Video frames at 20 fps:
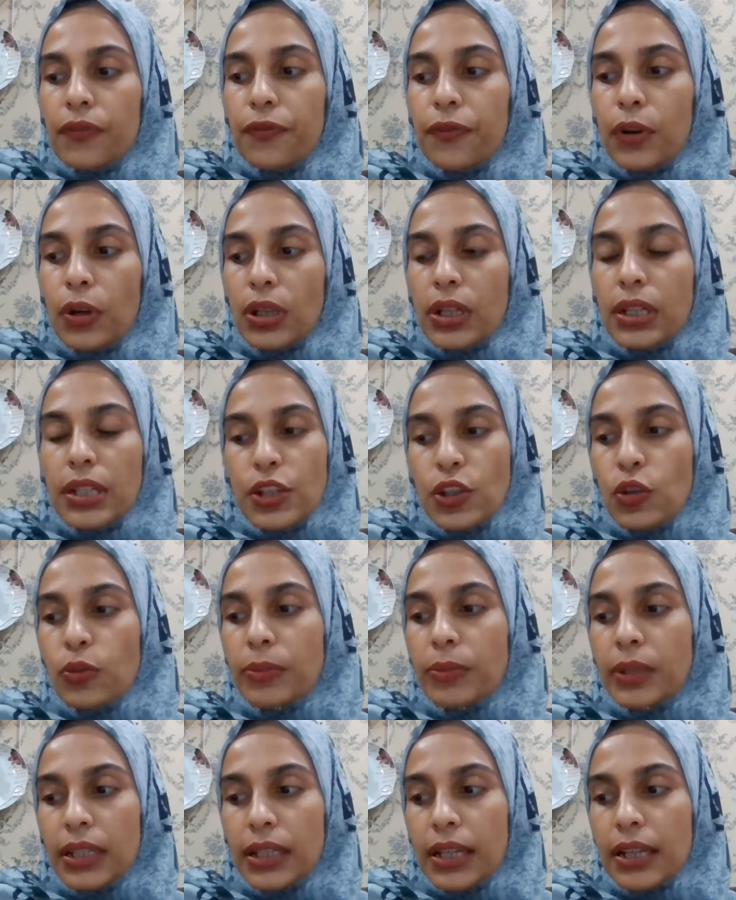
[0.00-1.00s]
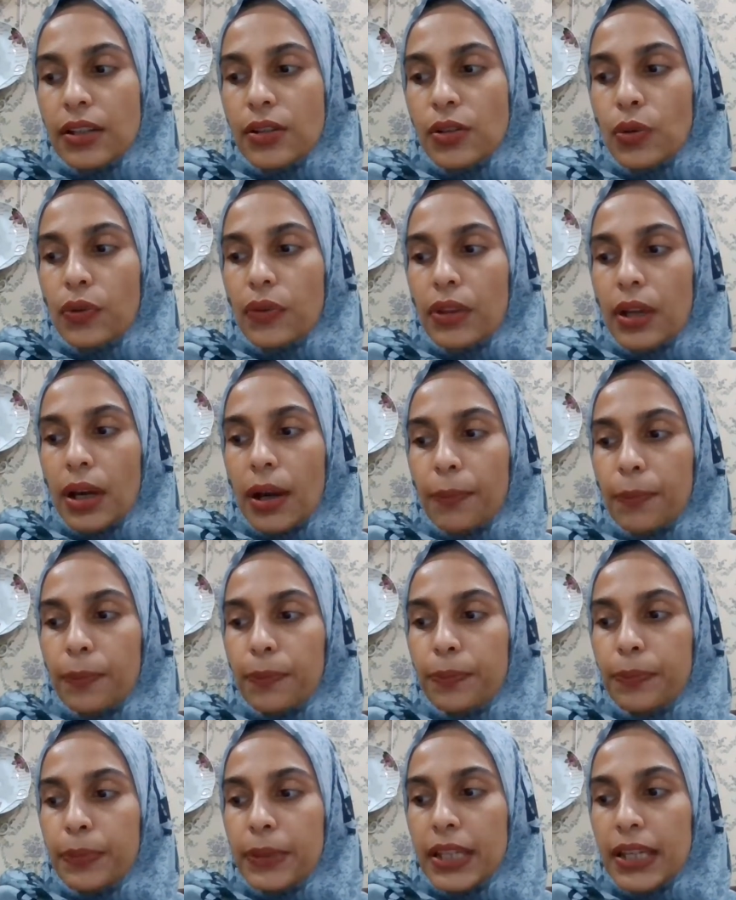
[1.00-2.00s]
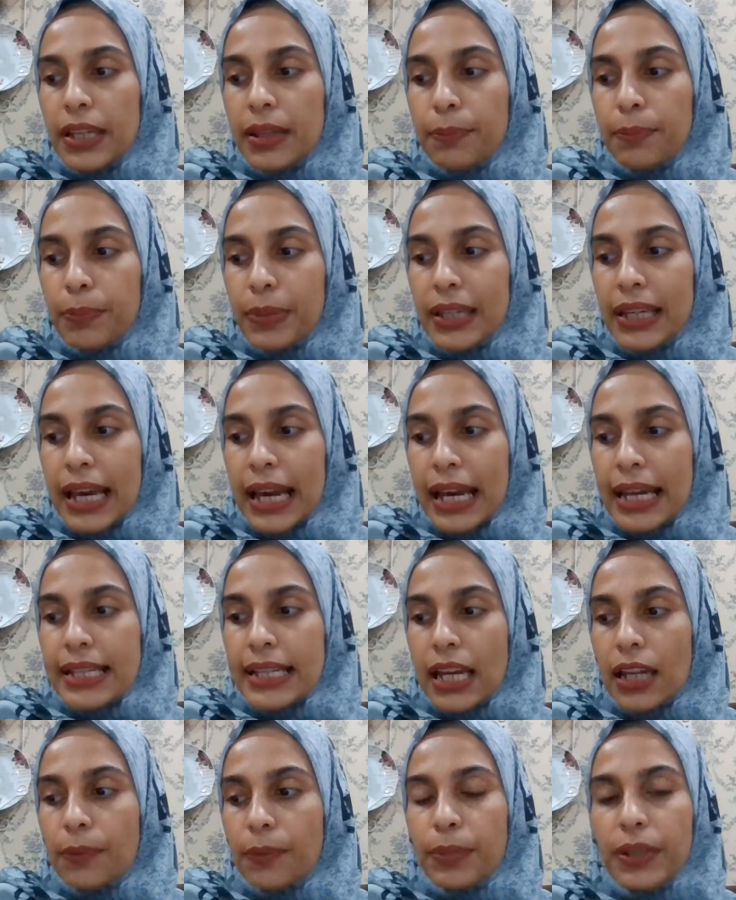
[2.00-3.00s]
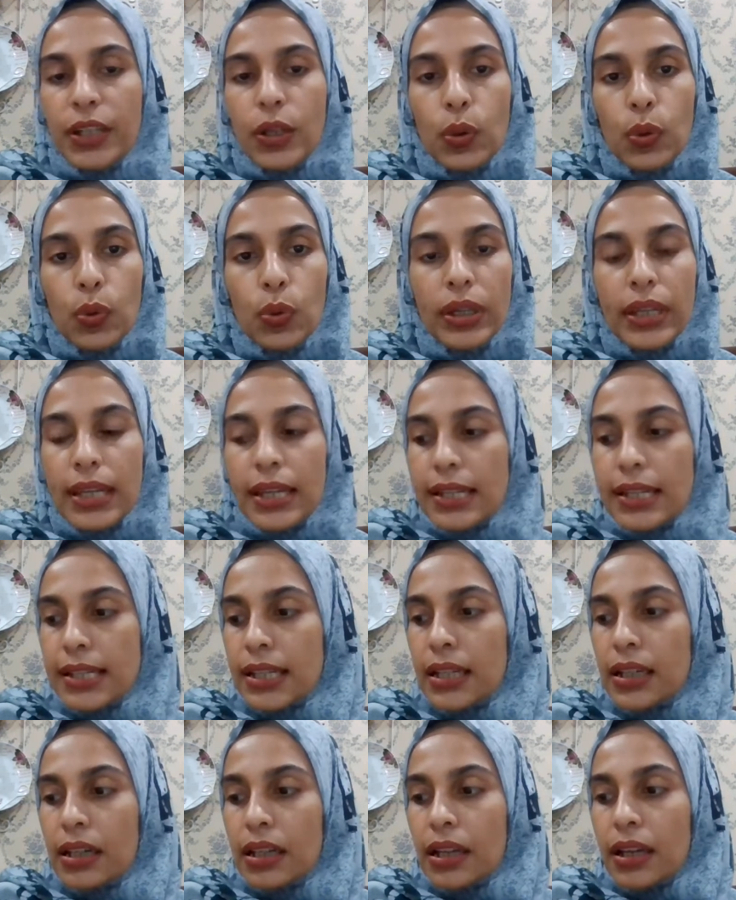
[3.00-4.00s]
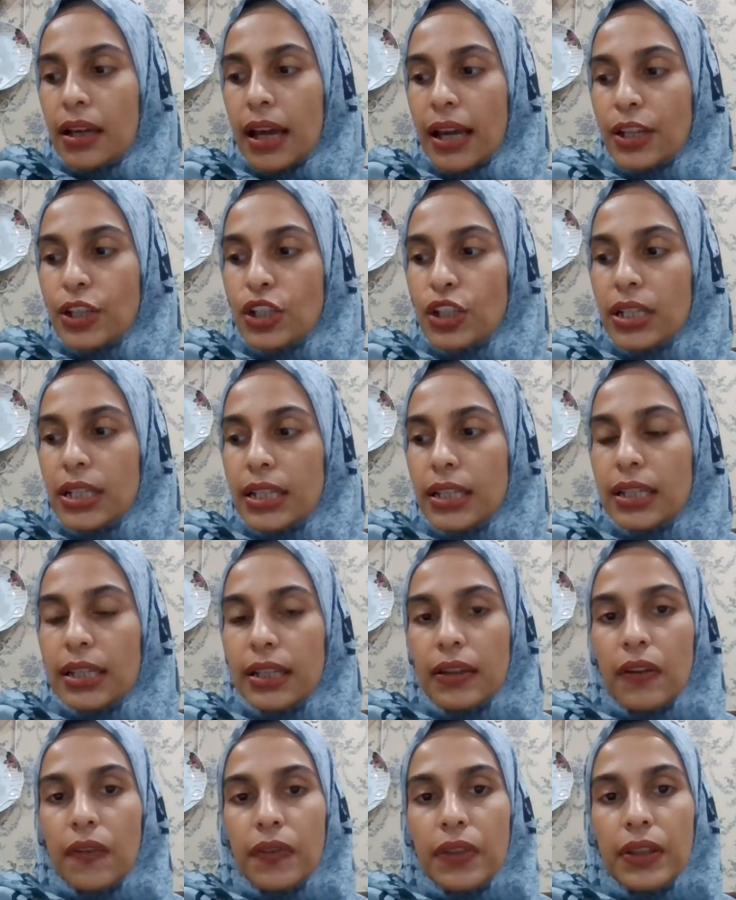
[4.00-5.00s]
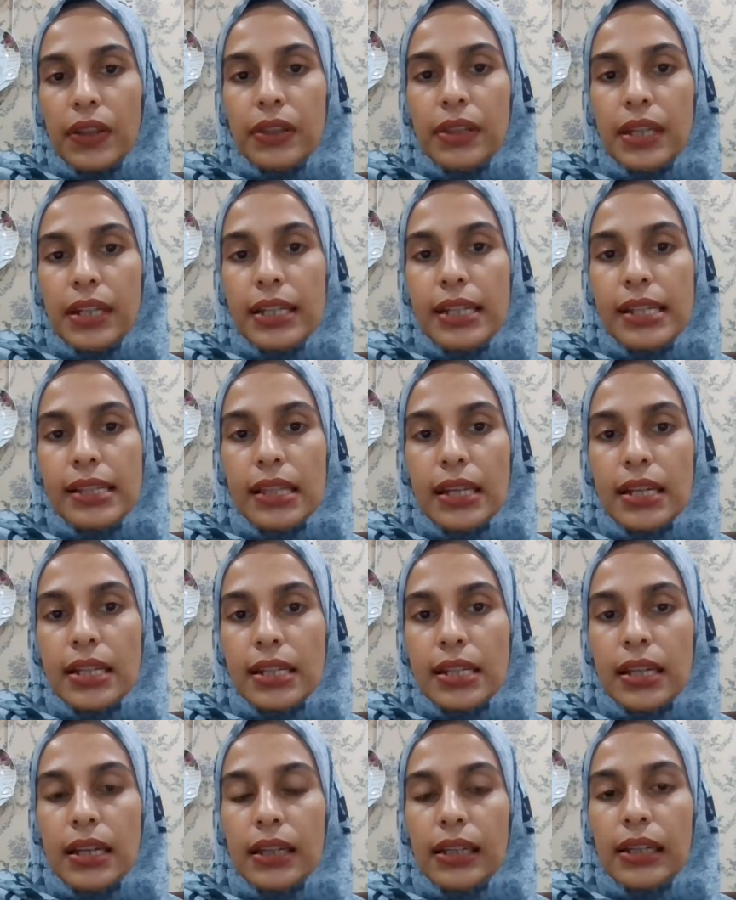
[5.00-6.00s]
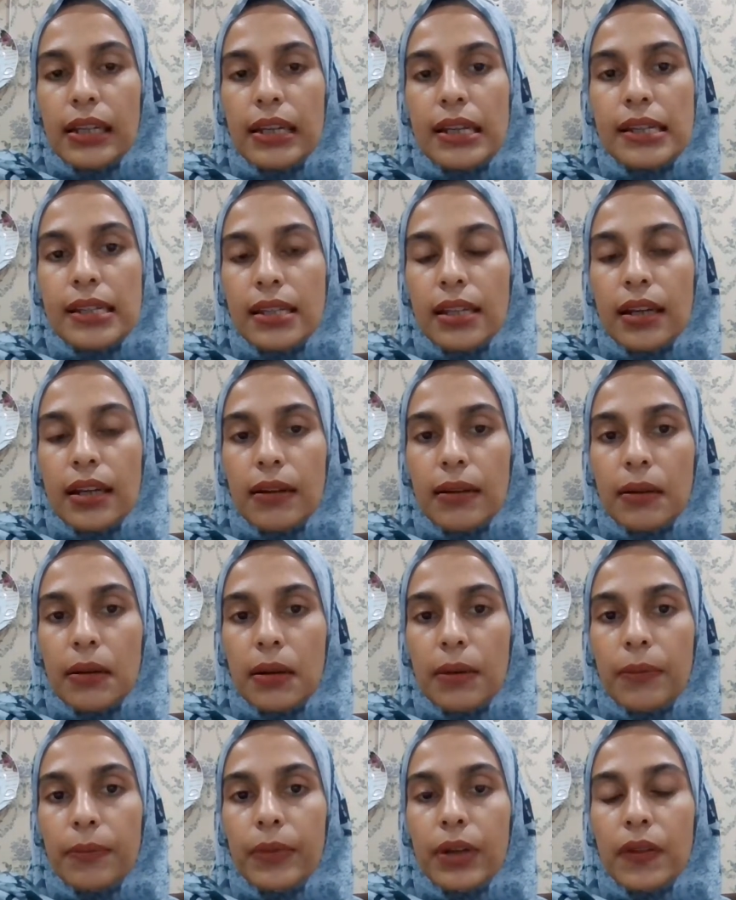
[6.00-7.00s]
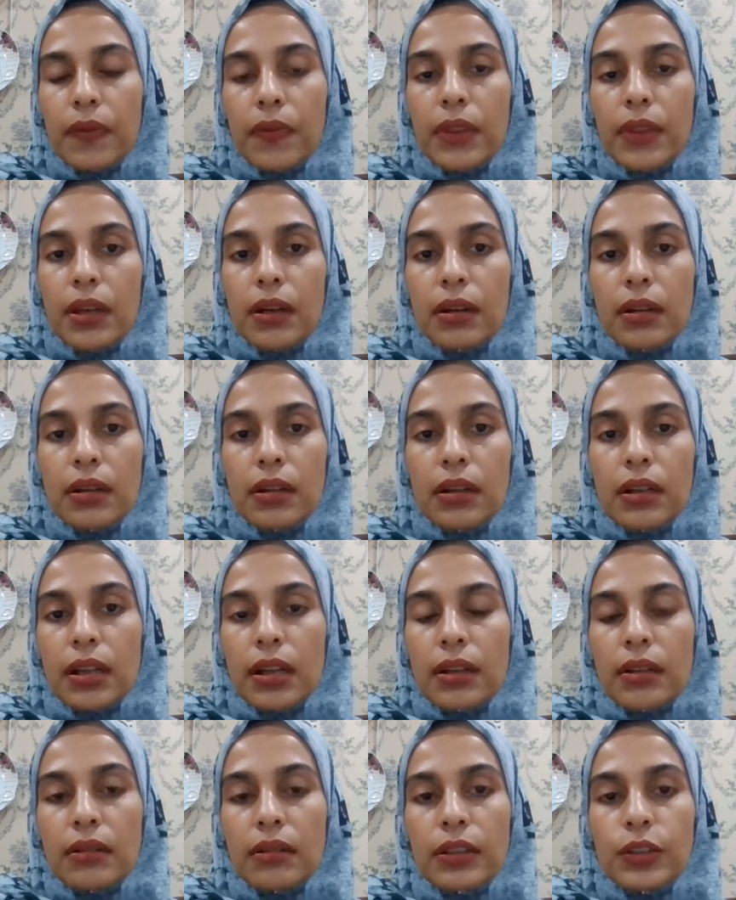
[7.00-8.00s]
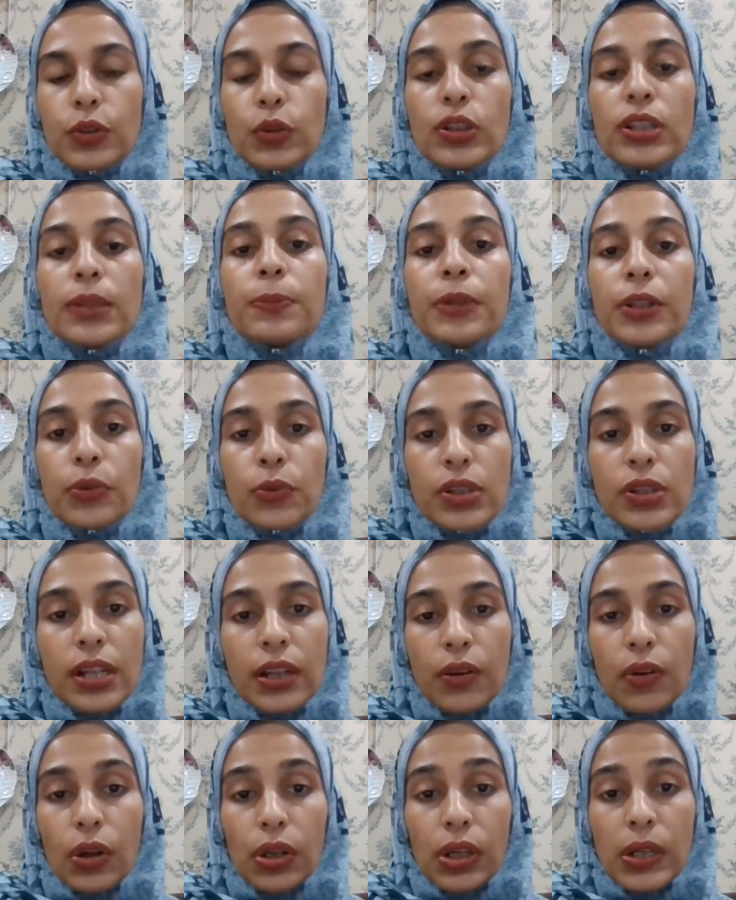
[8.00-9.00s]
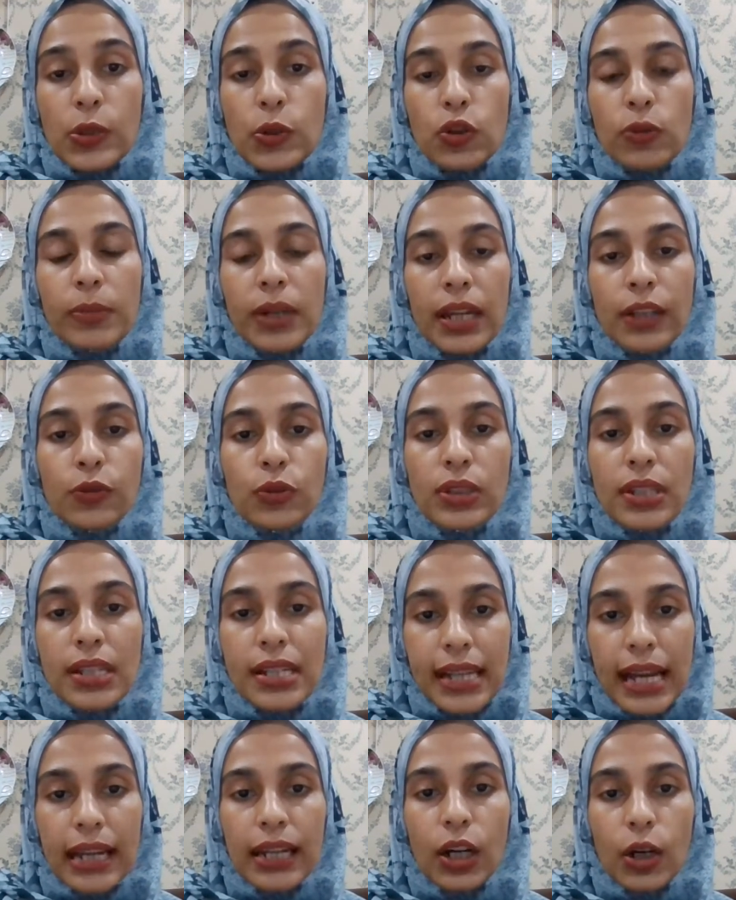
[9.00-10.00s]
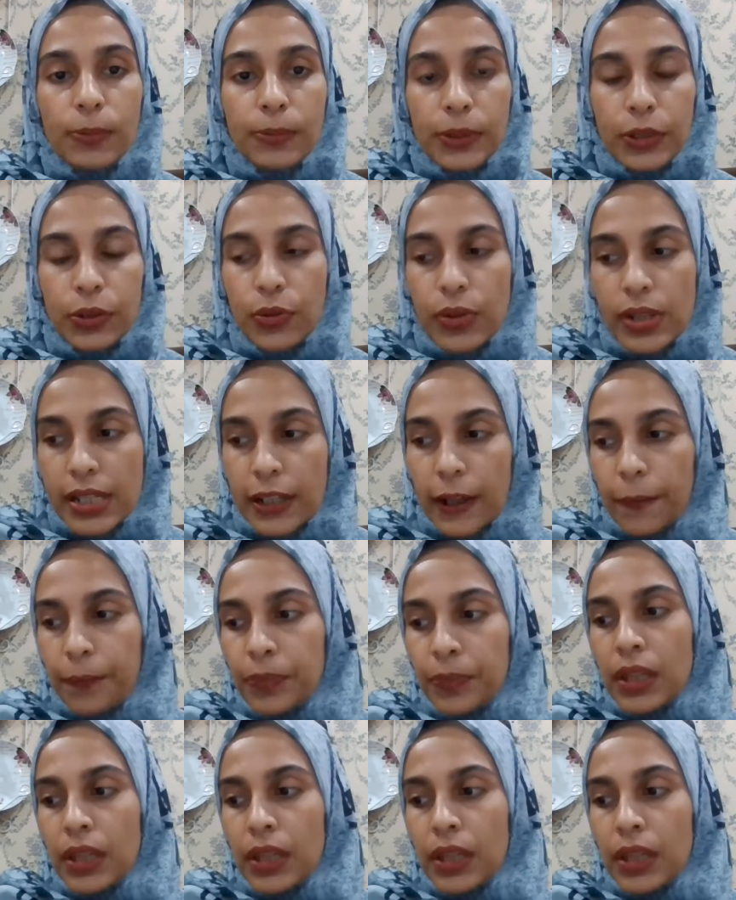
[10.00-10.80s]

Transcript: for consumer. Yeah, so PS and PO is actually the distance is to the producer, not consumer, and to the seller or producer.